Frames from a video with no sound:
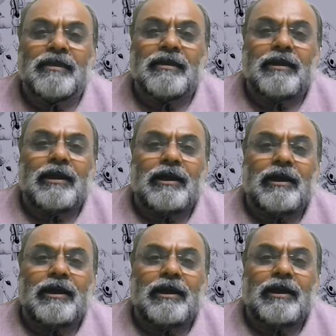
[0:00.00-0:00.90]

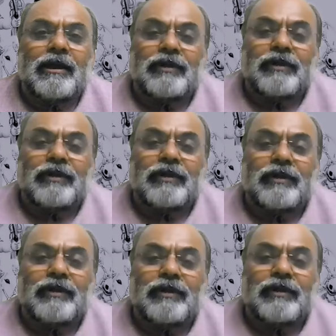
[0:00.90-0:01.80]
and what
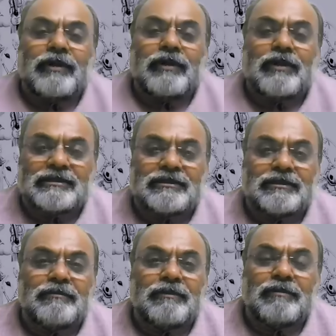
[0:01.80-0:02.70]
works.
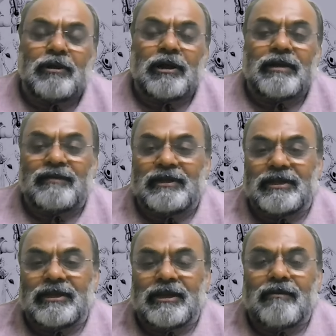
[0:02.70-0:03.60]
Not
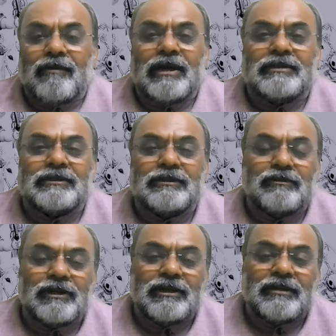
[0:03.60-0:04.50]
everything requires
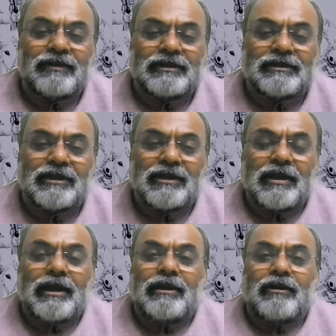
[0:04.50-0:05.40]
neural networks,
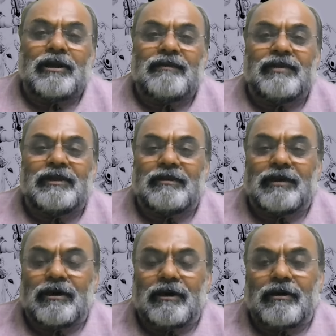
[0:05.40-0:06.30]
and not every
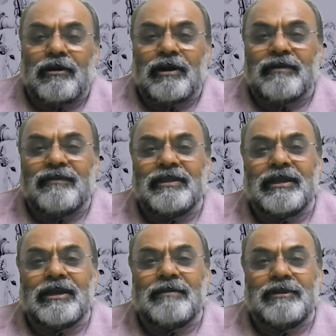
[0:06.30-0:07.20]
uh, not everything
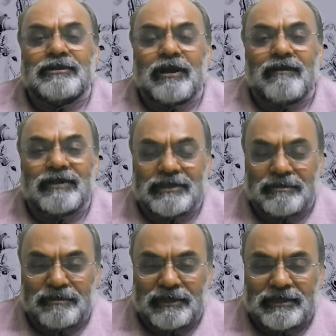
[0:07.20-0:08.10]
can be solved with
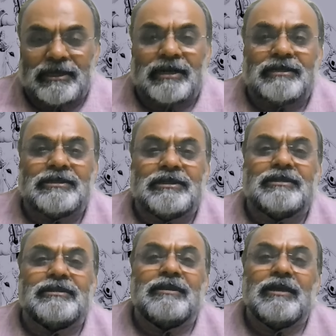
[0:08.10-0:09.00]
simple
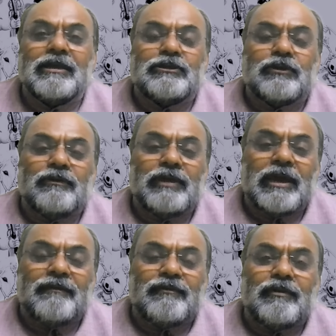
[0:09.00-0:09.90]
statistics. So we
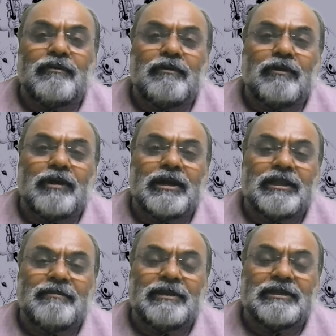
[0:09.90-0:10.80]
have to look at
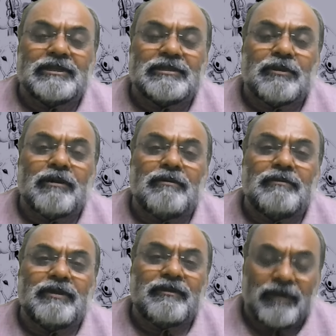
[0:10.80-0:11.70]
the business problem
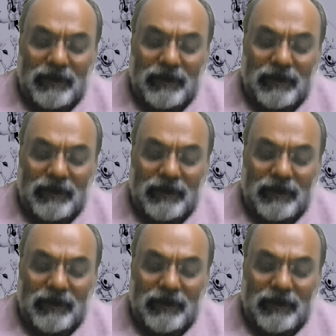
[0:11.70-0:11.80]
that we